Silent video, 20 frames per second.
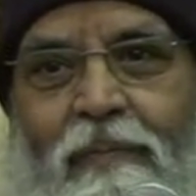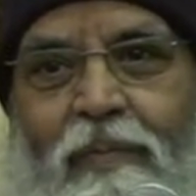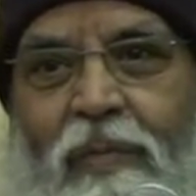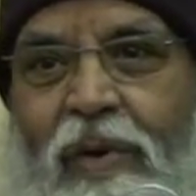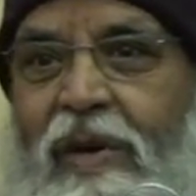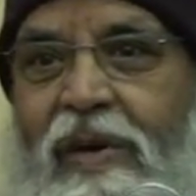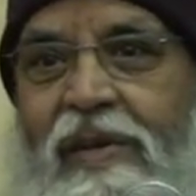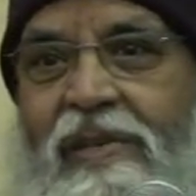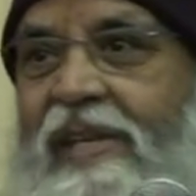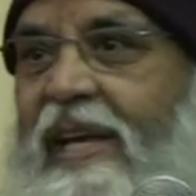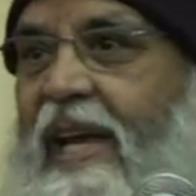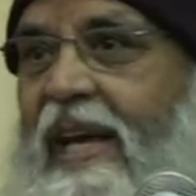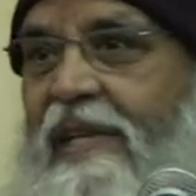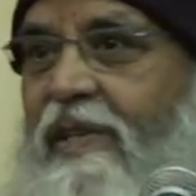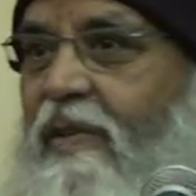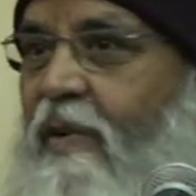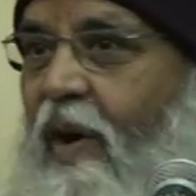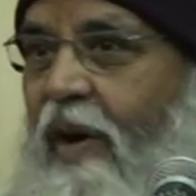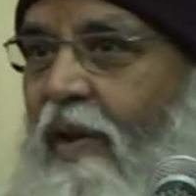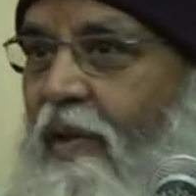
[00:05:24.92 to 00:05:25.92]
Because he
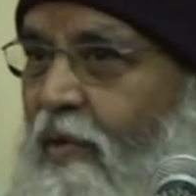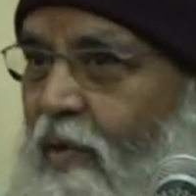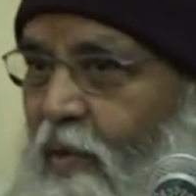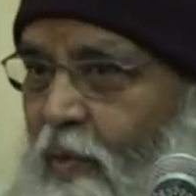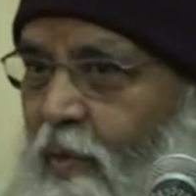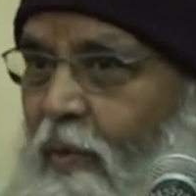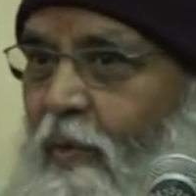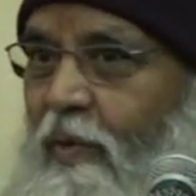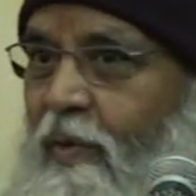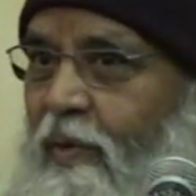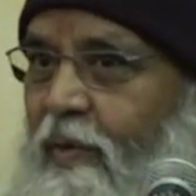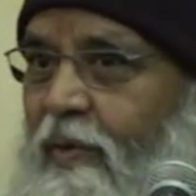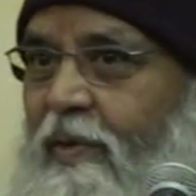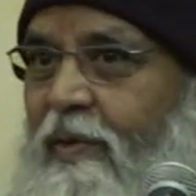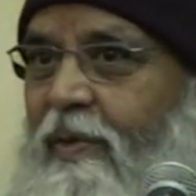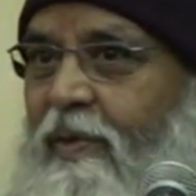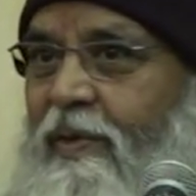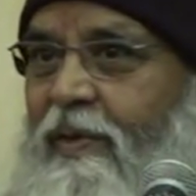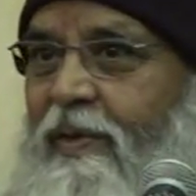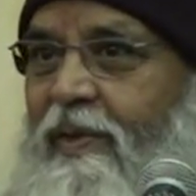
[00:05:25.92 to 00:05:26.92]
has gone through
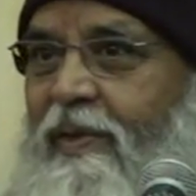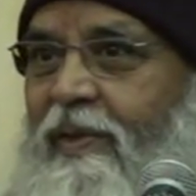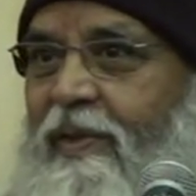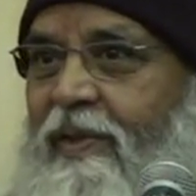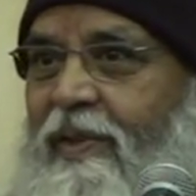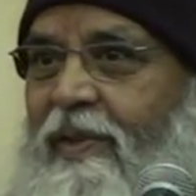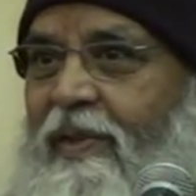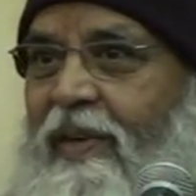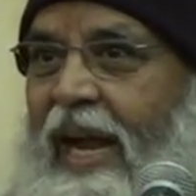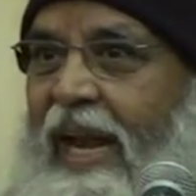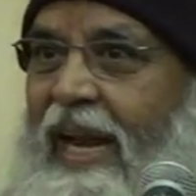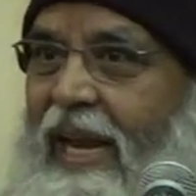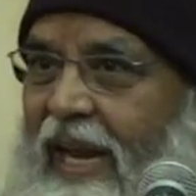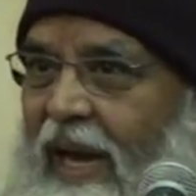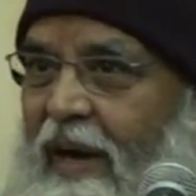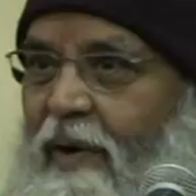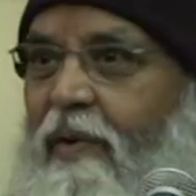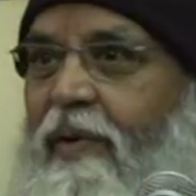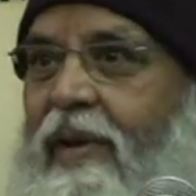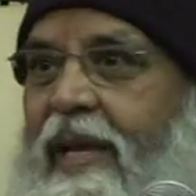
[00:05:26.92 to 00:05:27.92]
and
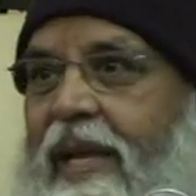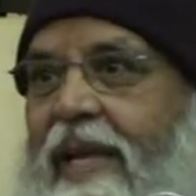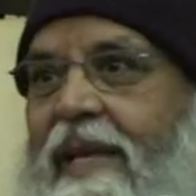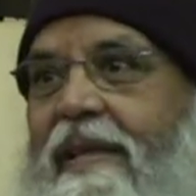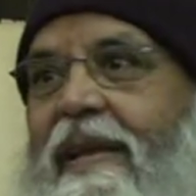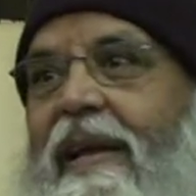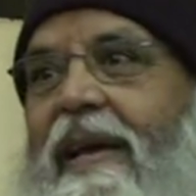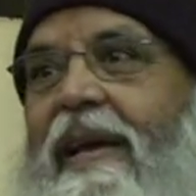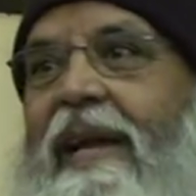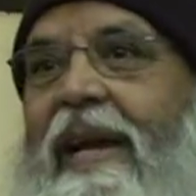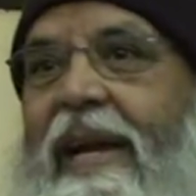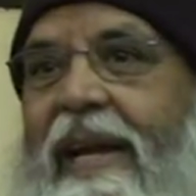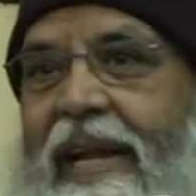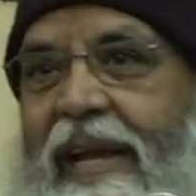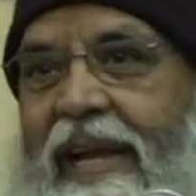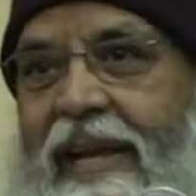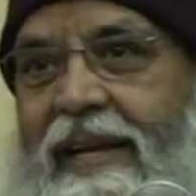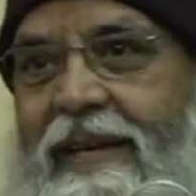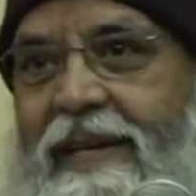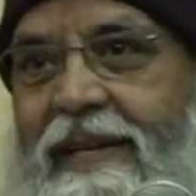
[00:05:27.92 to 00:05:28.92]
now he is
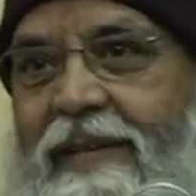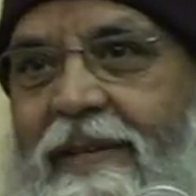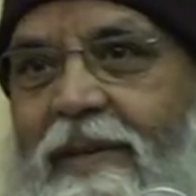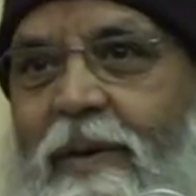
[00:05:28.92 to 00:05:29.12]
regretting.